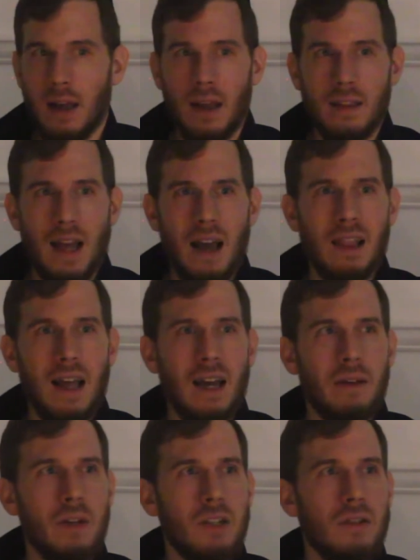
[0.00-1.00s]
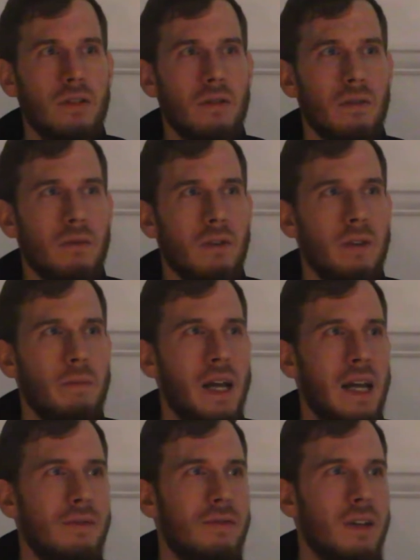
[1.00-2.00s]
And that language will
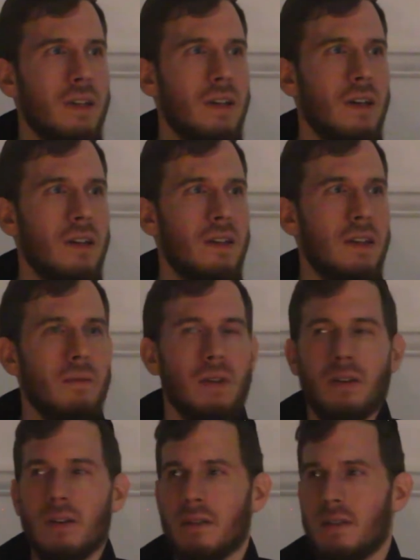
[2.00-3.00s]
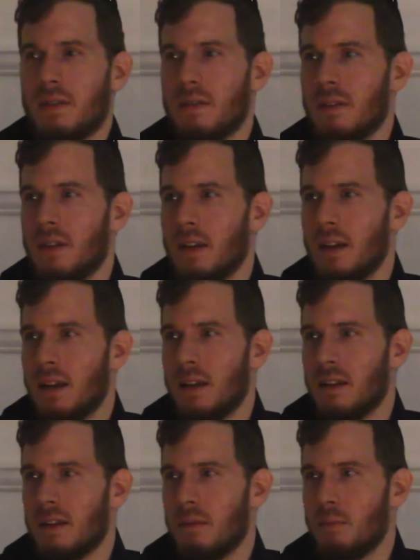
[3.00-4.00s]
remain for eternity, because it's
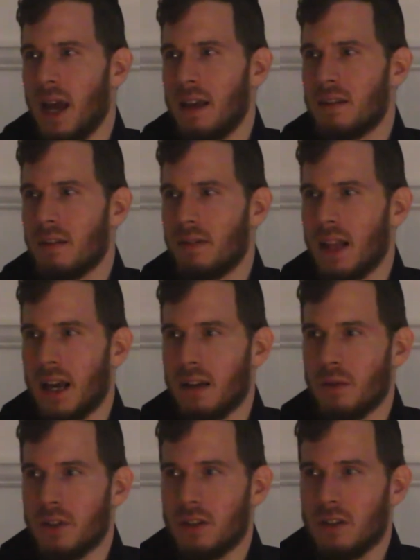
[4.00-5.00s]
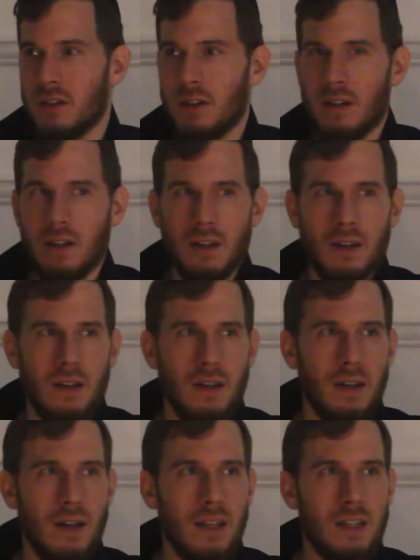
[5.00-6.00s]
the base of language.
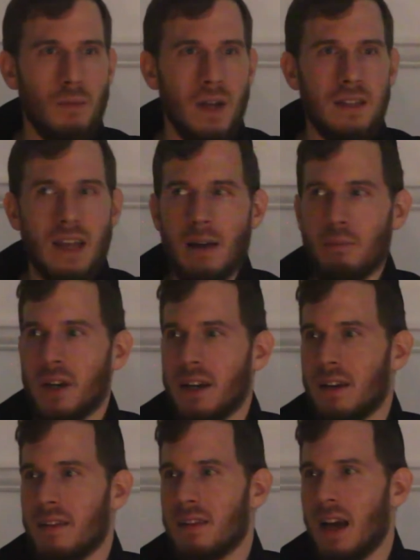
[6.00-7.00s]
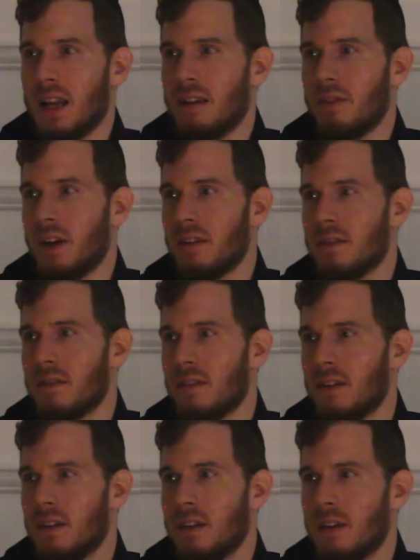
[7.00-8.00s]
It's what's happening inside of us
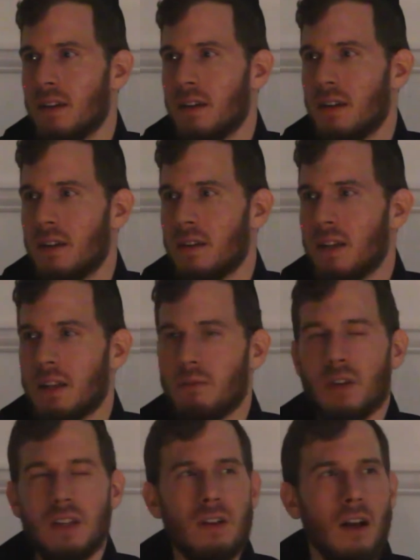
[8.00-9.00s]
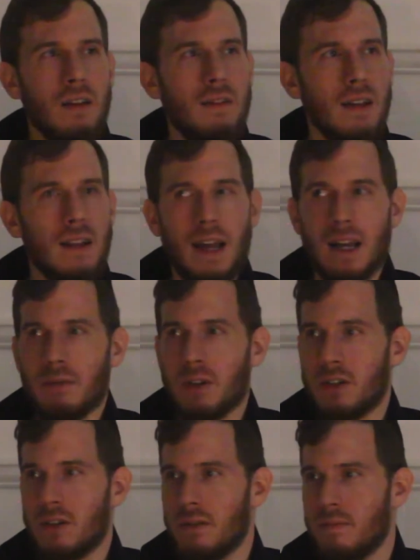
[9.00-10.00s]
that results in
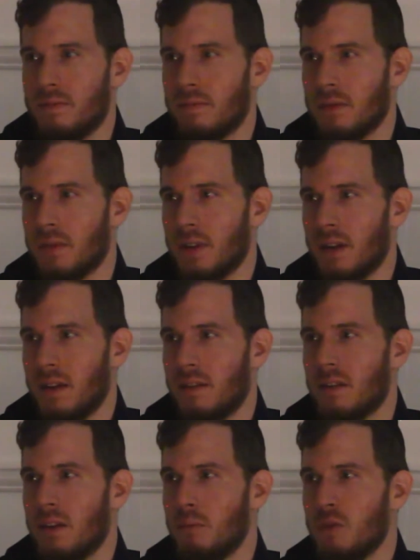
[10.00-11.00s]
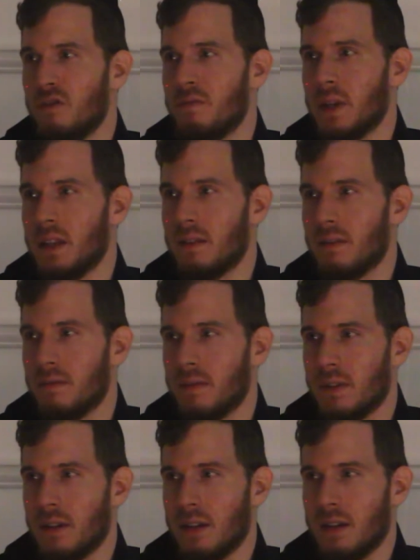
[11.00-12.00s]
language. It's the movement
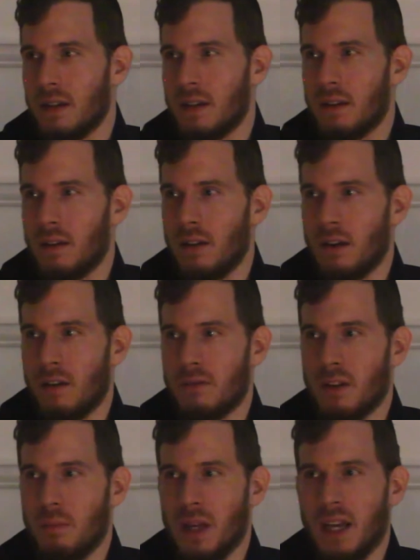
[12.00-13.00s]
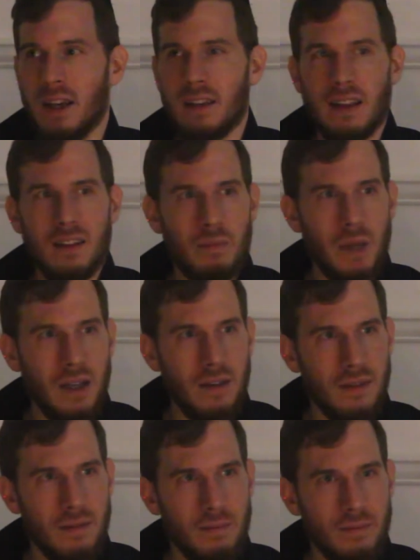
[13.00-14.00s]
of the being that
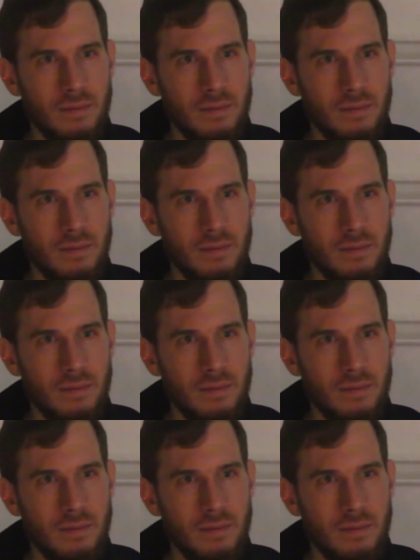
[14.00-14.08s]
speaks.